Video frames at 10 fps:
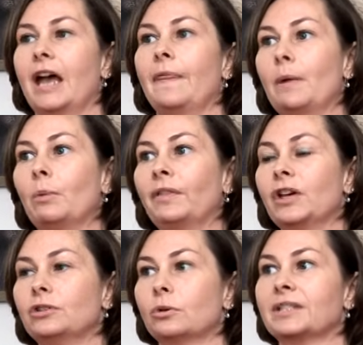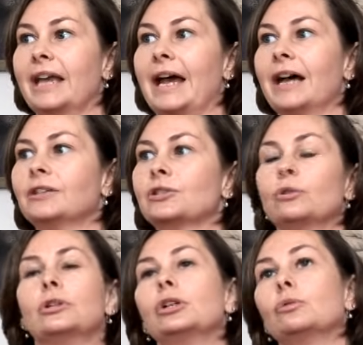And then what they do is they add
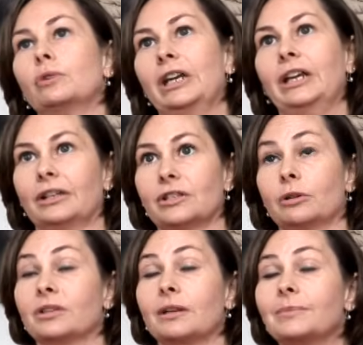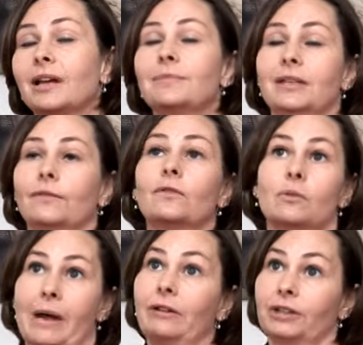certain ingredients to it, sometimes even
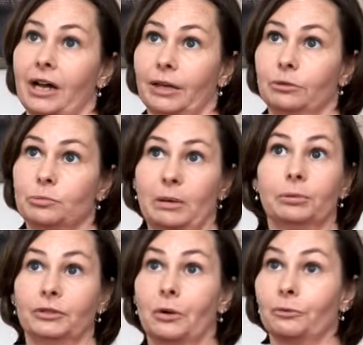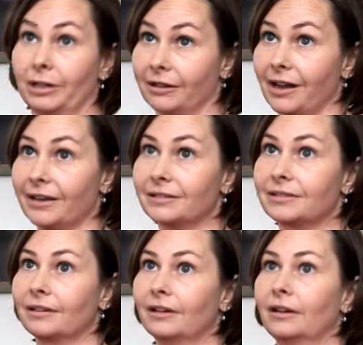formaldehyde, which people don't realize,